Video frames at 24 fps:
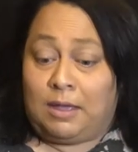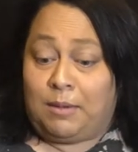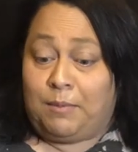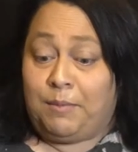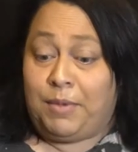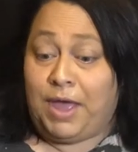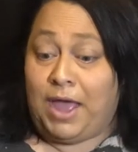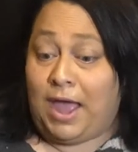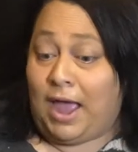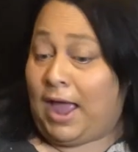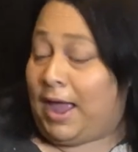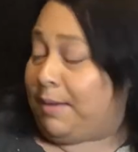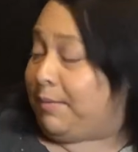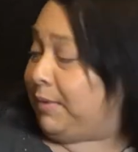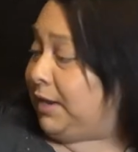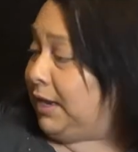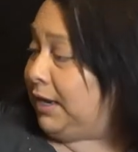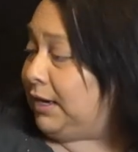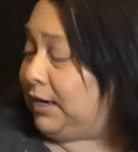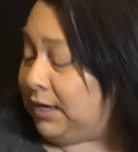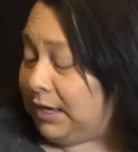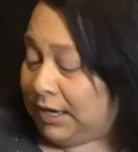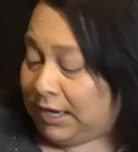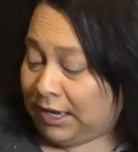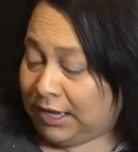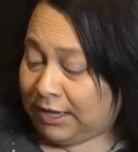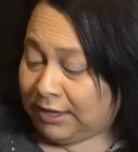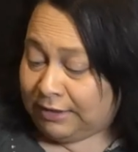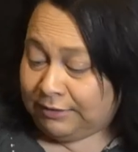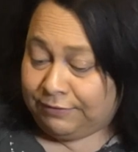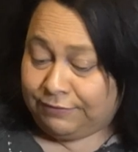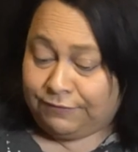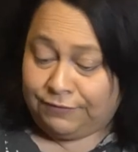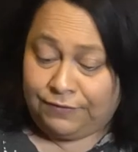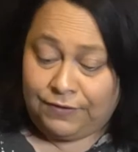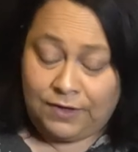But I mean,
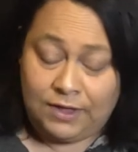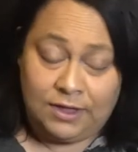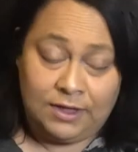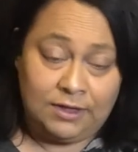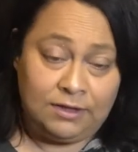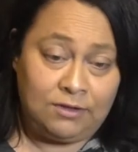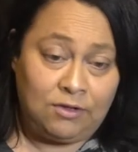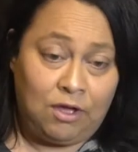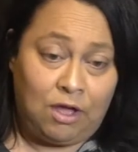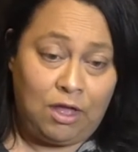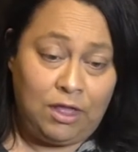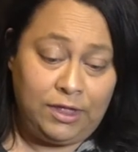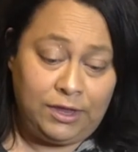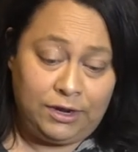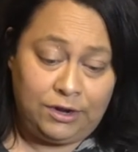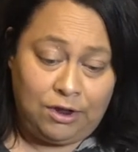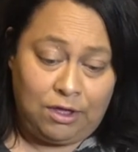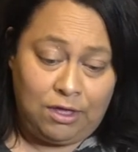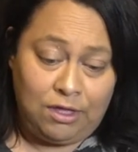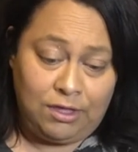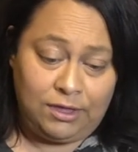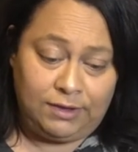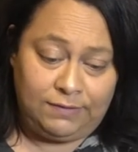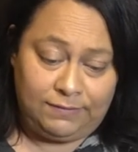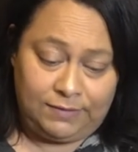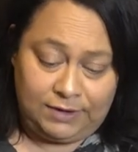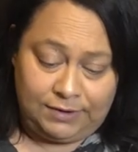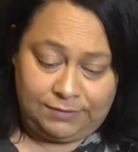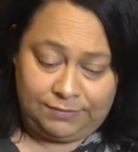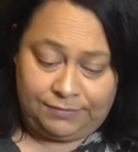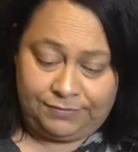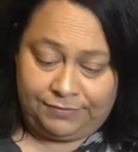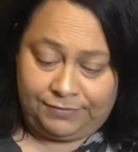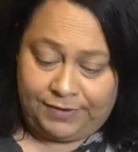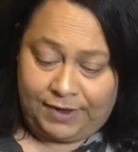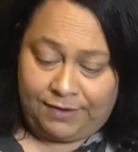if all in all, even
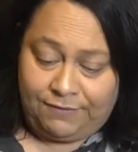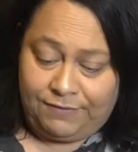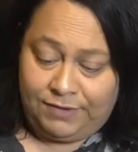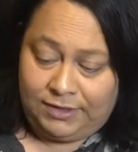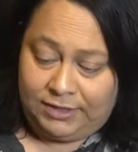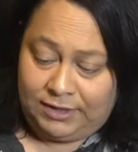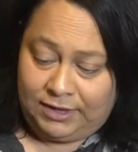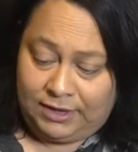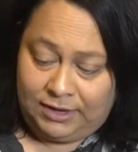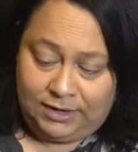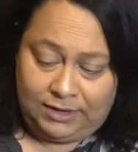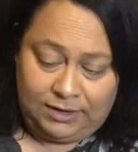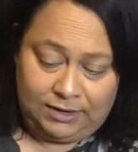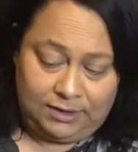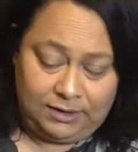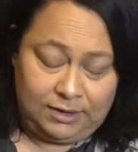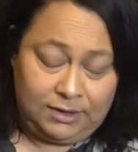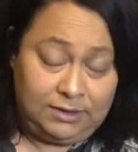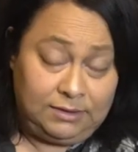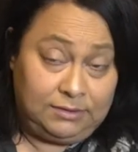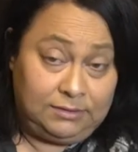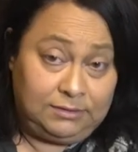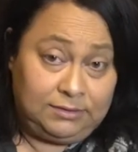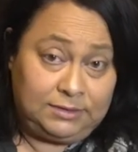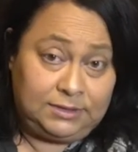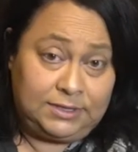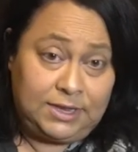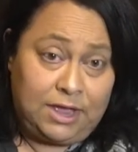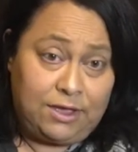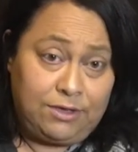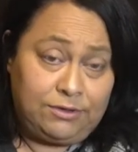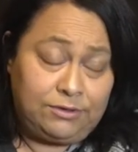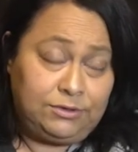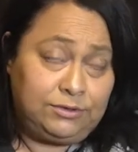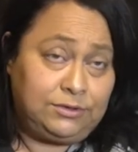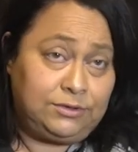if everything
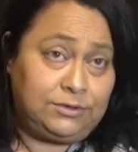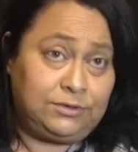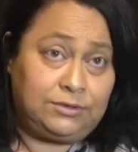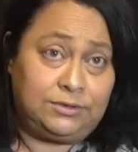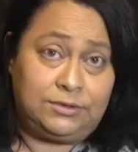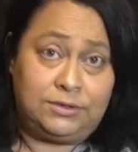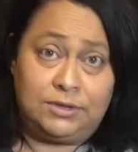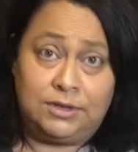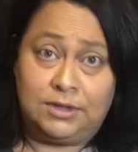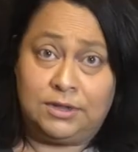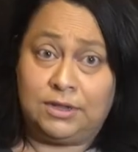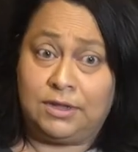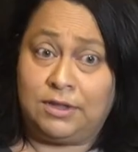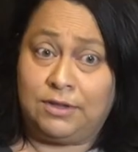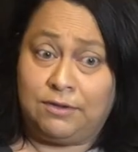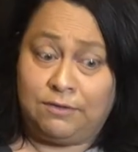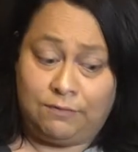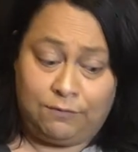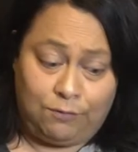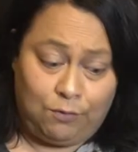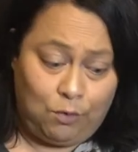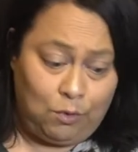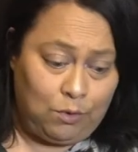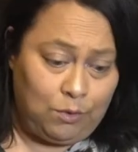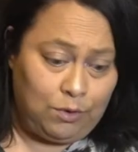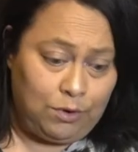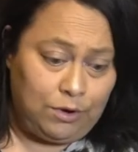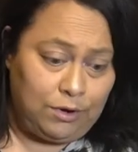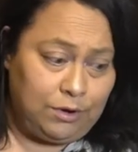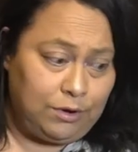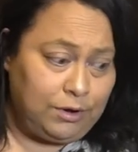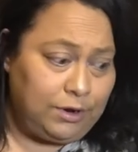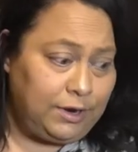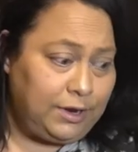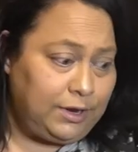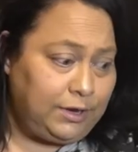sells
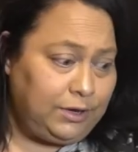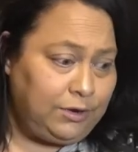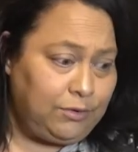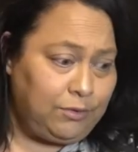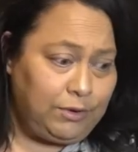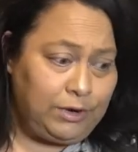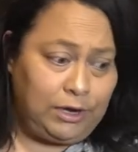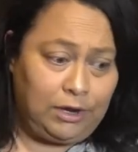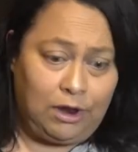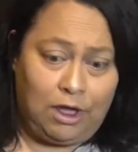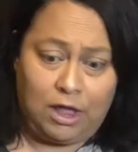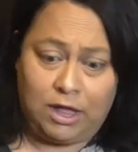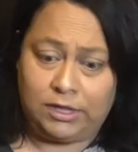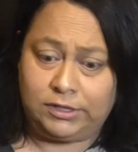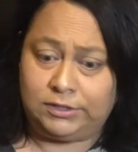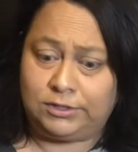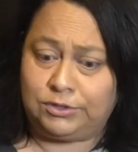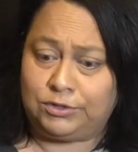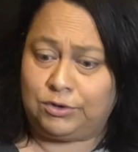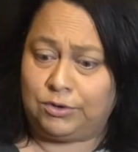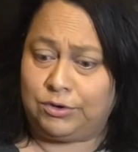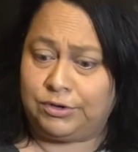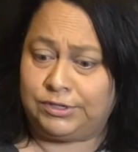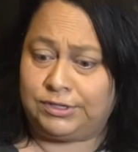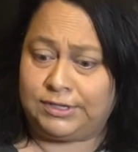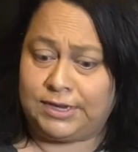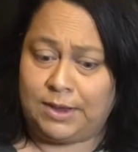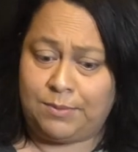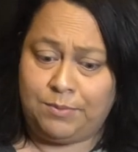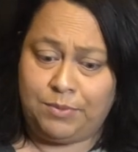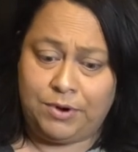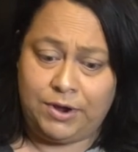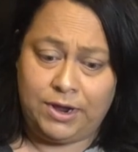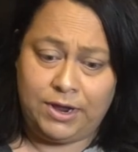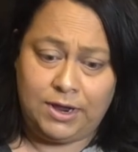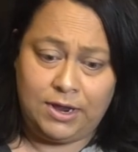for, you know, in lots or
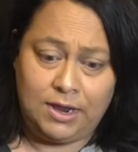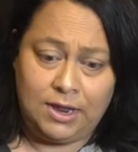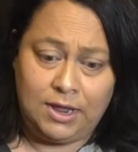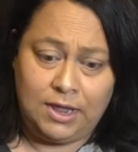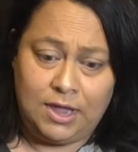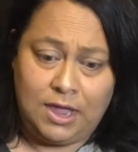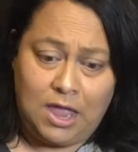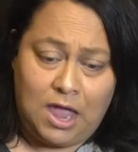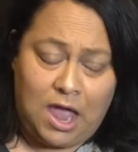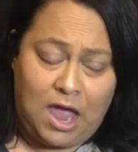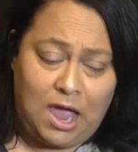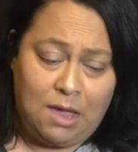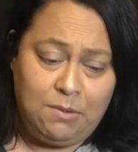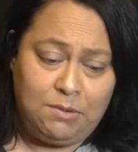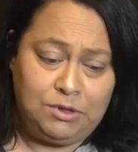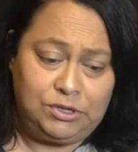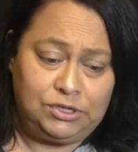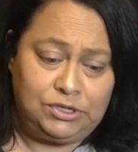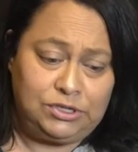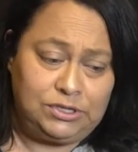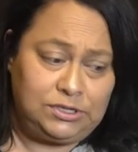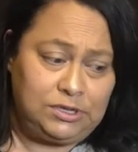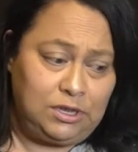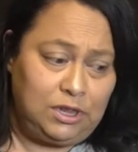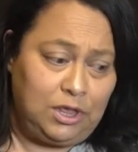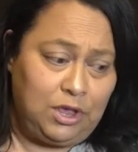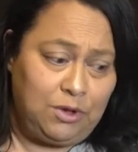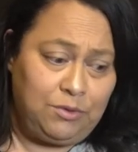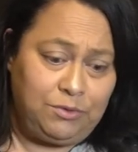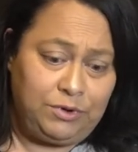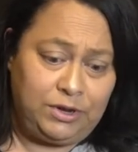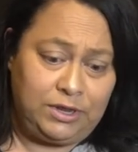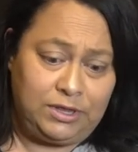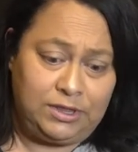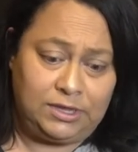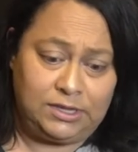separate, I mean, just
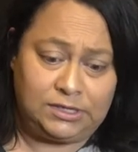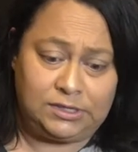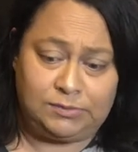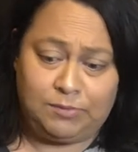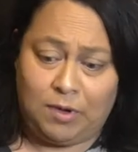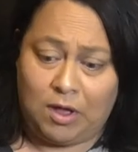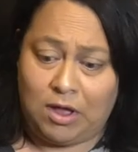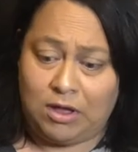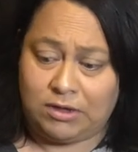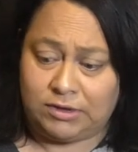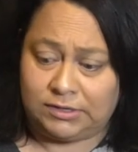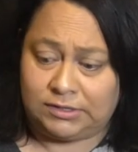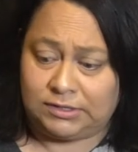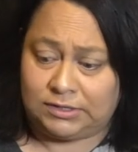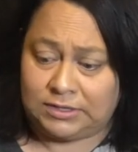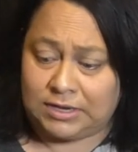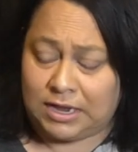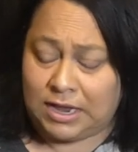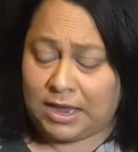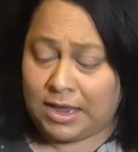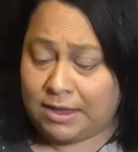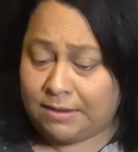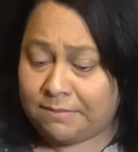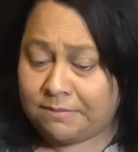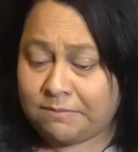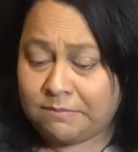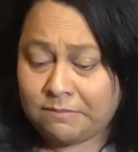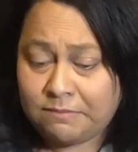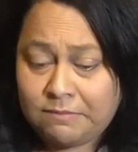alone in this box, um,